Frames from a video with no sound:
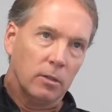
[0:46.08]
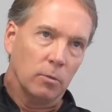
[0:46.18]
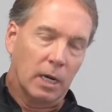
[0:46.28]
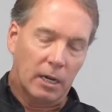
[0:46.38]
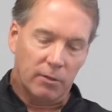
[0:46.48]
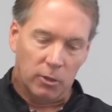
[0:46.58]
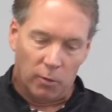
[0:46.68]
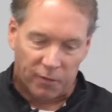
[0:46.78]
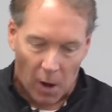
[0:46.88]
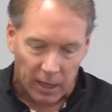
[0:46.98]
we're gonna,
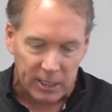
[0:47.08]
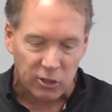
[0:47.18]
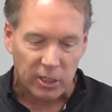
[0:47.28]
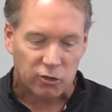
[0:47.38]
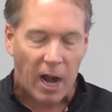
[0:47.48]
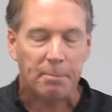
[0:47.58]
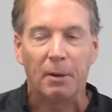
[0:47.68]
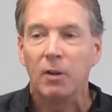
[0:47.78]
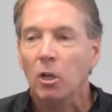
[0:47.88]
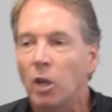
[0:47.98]
you'll fall into the trap
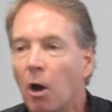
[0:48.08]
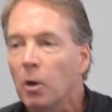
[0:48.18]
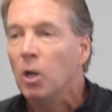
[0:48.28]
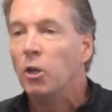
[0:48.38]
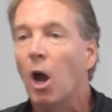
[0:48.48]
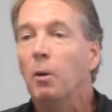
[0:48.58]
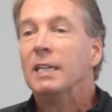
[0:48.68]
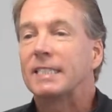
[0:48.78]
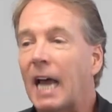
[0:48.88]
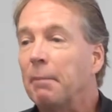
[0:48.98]
of, no, no,
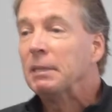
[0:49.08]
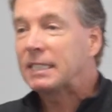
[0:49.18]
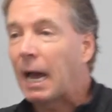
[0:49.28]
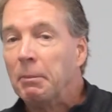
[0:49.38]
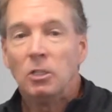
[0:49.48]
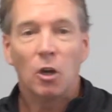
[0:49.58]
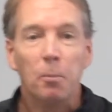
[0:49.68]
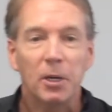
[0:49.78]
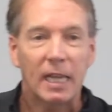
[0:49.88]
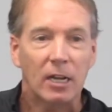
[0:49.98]
stop, stop.
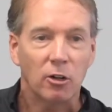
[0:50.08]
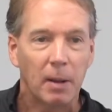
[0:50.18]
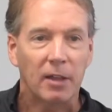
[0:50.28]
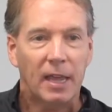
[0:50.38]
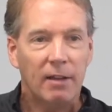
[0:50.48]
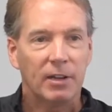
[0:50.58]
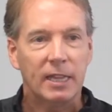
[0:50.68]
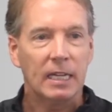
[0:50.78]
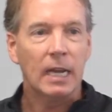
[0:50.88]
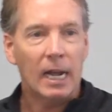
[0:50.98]
Don't put that in your mouth.
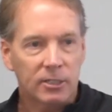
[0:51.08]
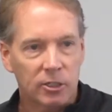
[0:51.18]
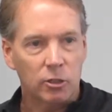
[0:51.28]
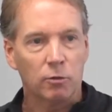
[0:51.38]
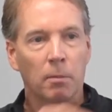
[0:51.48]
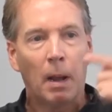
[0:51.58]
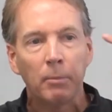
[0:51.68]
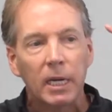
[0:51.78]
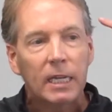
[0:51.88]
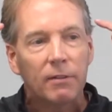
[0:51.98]
Everything not to do.
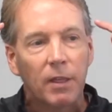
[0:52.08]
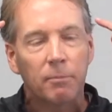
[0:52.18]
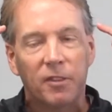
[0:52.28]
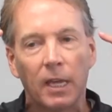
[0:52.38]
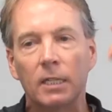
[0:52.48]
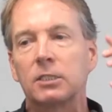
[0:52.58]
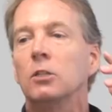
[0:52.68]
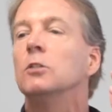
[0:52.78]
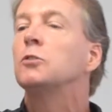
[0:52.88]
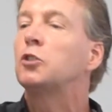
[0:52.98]
Remember to give them things
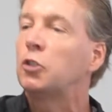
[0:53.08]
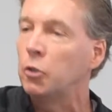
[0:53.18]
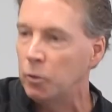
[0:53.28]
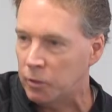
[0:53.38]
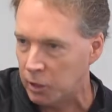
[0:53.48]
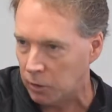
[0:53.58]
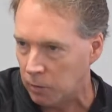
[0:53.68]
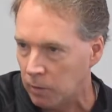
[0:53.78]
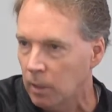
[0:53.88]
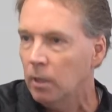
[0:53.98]
to
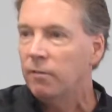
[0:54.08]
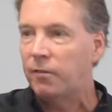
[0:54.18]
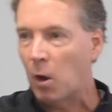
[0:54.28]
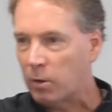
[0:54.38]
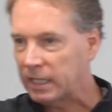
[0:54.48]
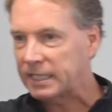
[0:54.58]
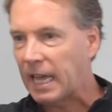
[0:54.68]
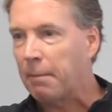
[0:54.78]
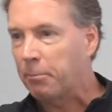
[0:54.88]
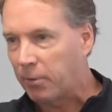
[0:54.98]
do. Focus
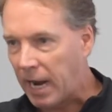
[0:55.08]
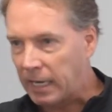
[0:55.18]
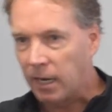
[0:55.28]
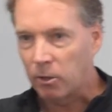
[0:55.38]
that brain.